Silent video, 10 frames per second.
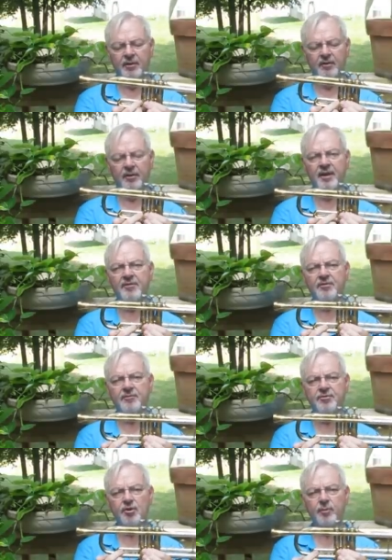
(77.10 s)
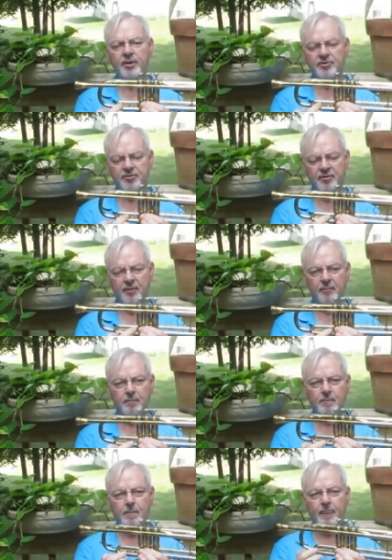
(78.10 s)
length of tubing to them.
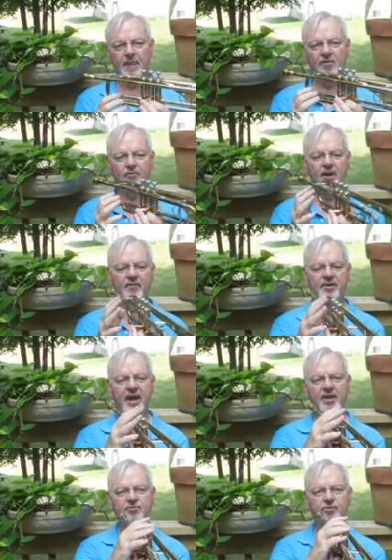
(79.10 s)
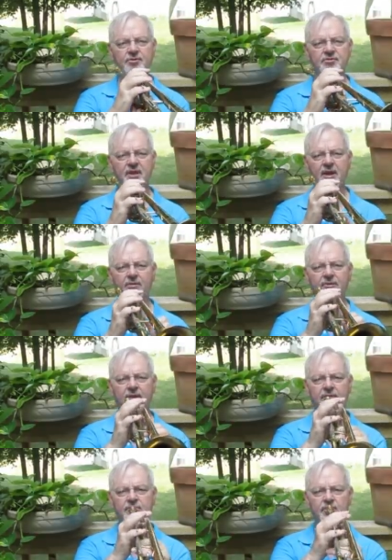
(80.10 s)
If we have a natural sound
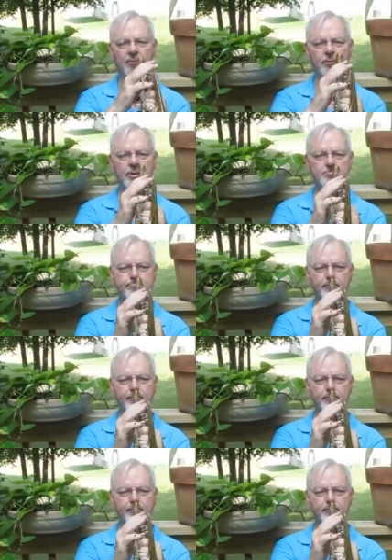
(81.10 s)
on the trumpet,